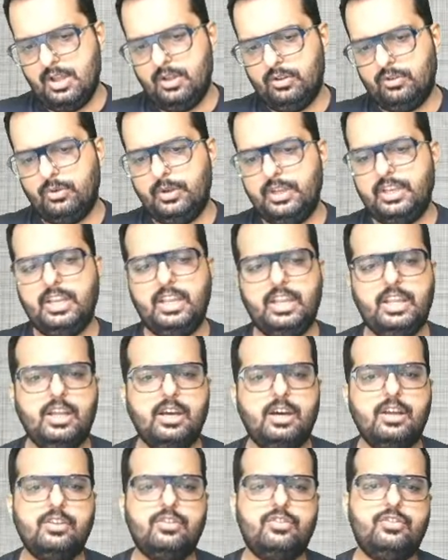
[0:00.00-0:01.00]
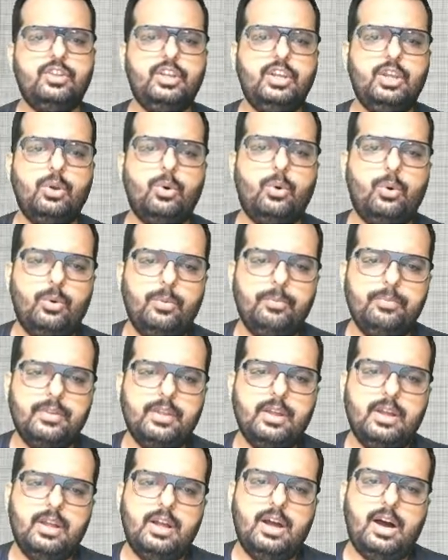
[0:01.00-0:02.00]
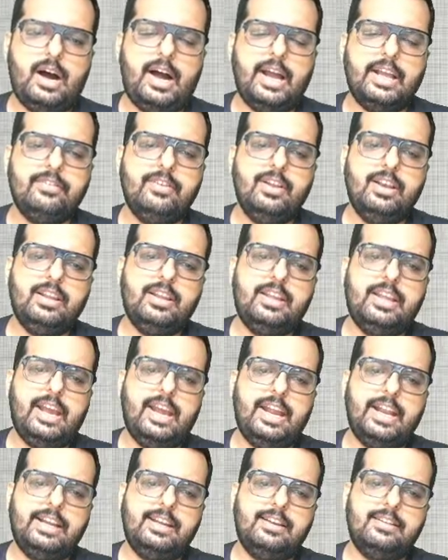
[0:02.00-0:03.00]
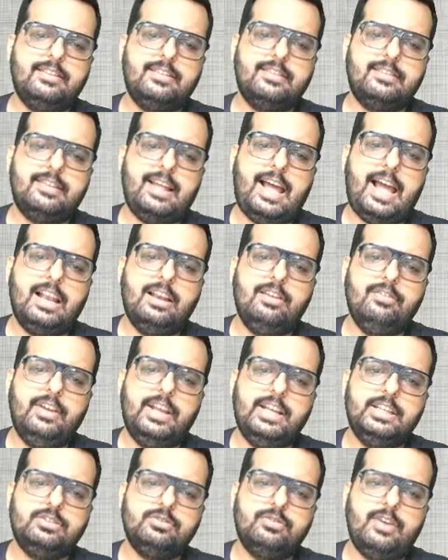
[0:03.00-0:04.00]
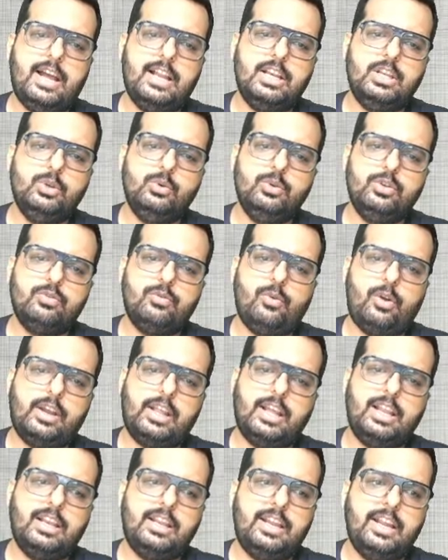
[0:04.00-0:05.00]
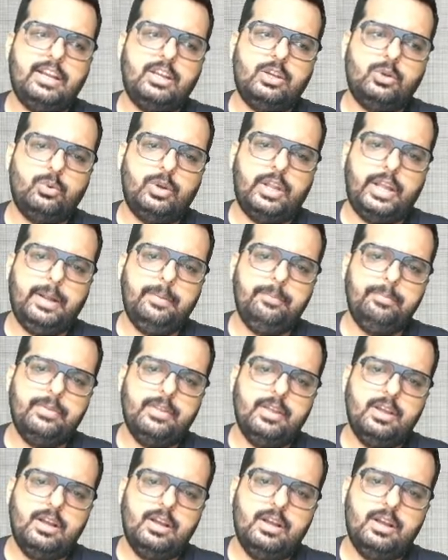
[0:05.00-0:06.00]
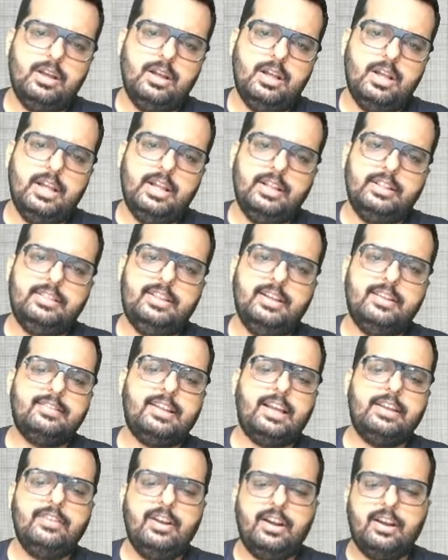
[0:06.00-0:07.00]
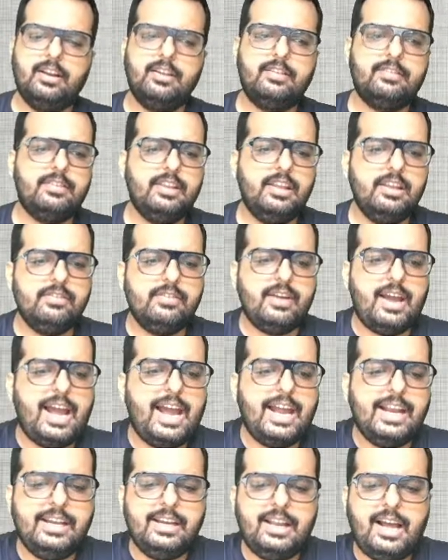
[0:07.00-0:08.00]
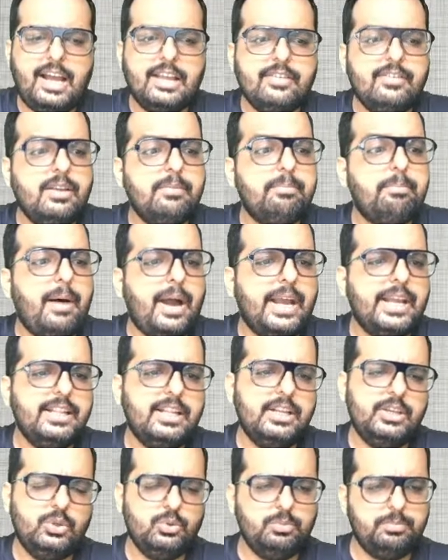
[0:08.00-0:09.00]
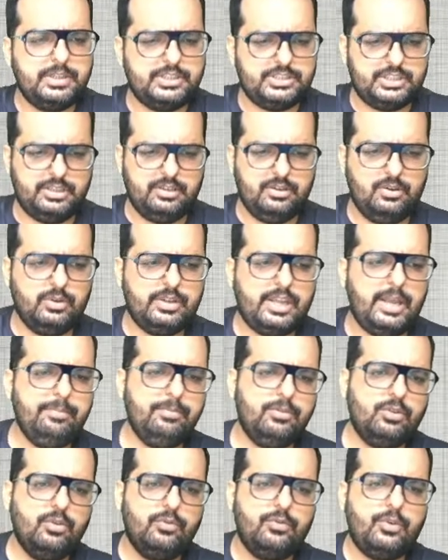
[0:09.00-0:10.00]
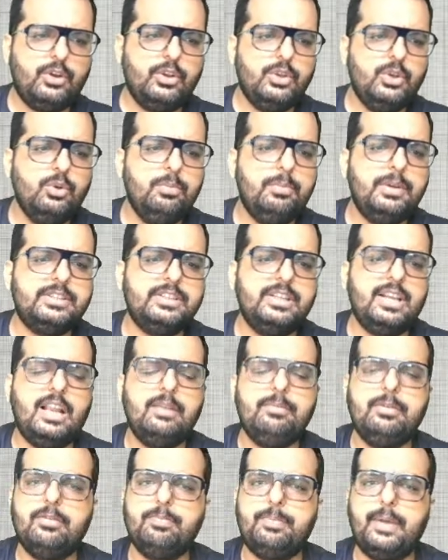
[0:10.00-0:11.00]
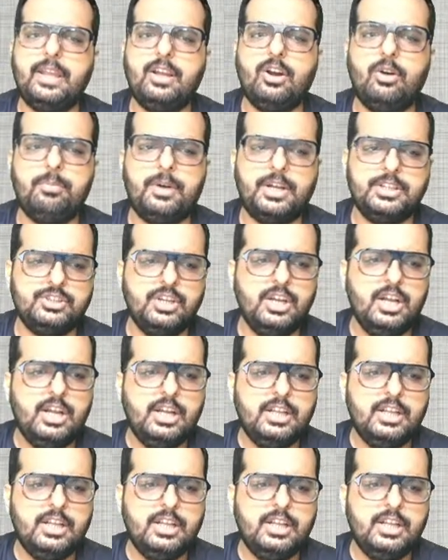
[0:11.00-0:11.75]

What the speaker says: So in year 0, I will get salvage value is what I'll get today. This I will receive and I will buy the new machine. Okay. So for new machine, I'll be paying how much?